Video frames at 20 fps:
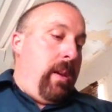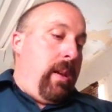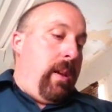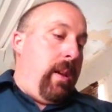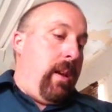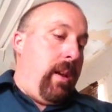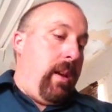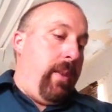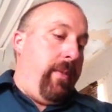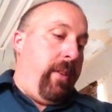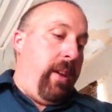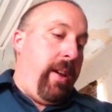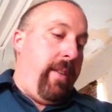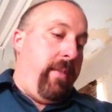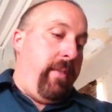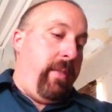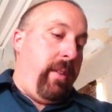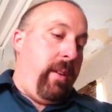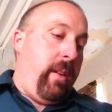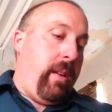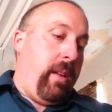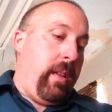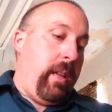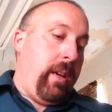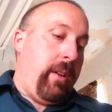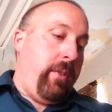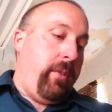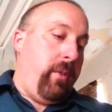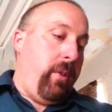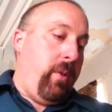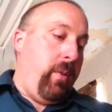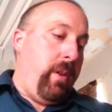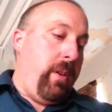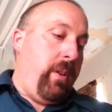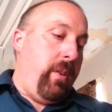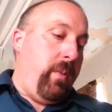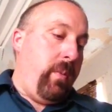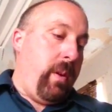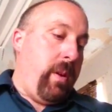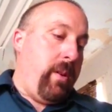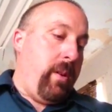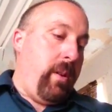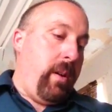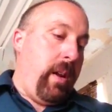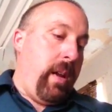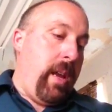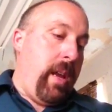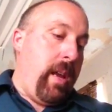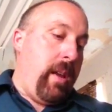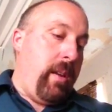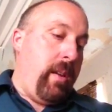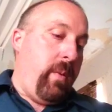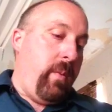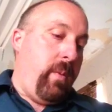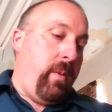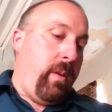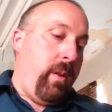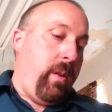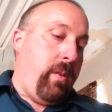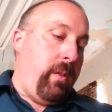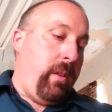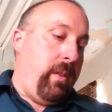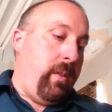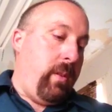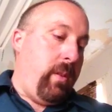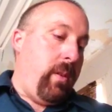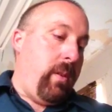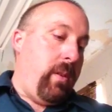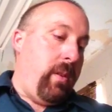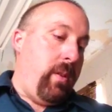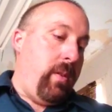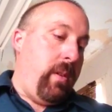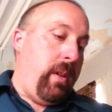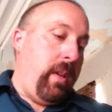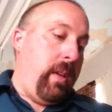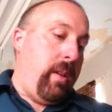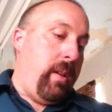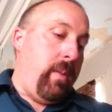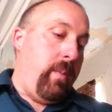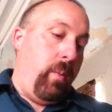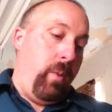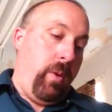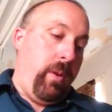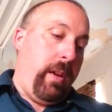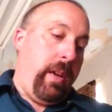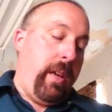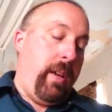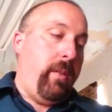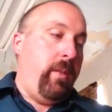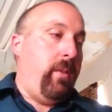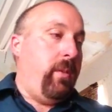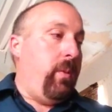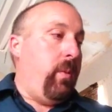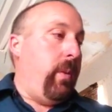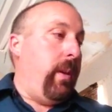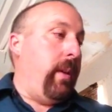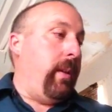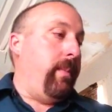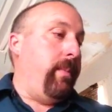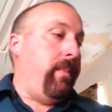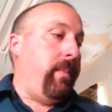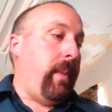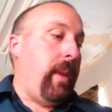If you have a lot of throw in your rudder and it will hardly turn, you need more dihedral in the wing.